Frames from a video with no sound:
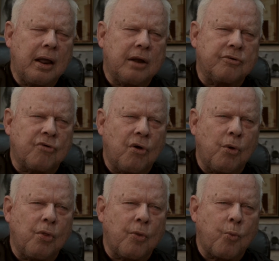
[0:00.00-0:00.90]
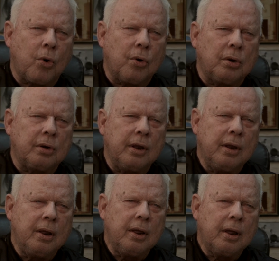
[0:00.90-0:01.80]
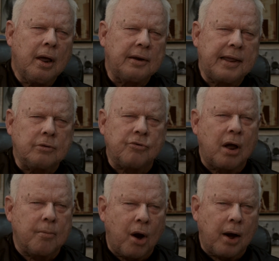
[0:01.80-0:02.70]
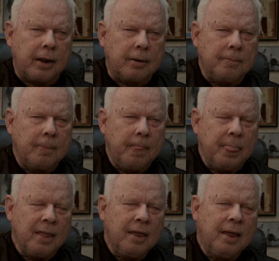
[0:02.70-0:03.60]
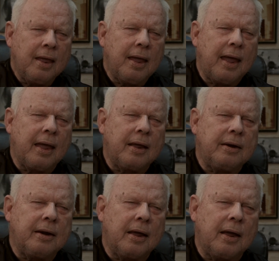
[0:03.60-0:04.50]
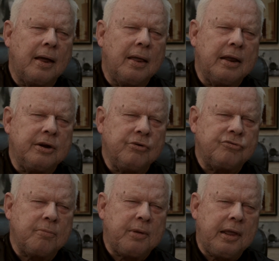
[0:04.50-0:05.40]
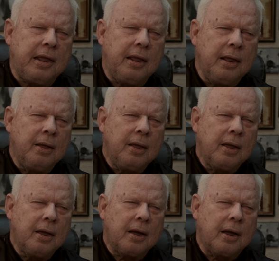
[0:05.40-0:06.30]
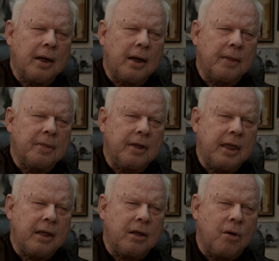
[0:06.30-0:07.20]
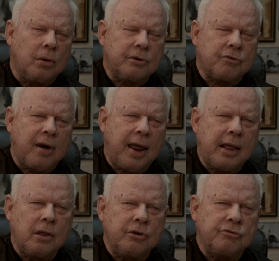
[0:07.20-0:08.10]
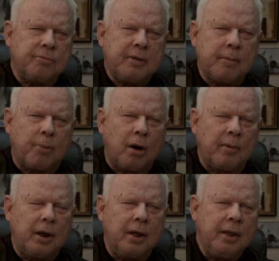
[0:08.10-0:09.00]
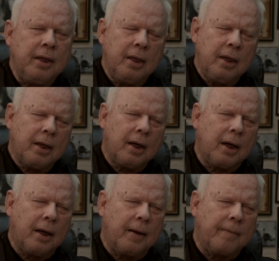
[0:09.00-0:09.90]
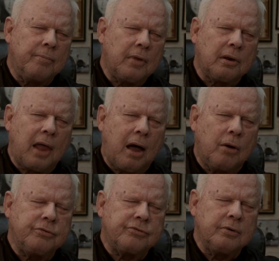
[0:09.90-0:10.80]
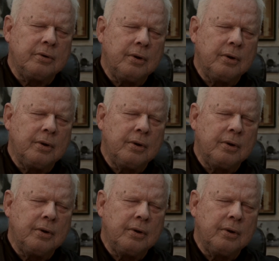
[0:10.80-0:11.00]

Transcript: control the world illegal drug market. And it used to be the Golden Triangle, used to be Burma, Laos,